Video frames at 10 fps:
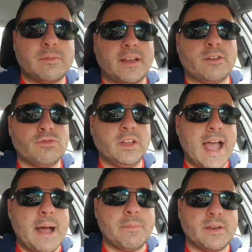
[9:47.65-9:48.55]
something that could
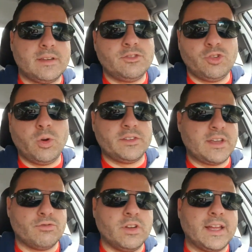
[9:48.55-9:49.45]
really happen, and Jaws
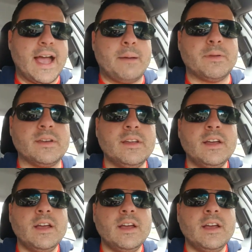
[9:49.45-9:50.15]
can really happen.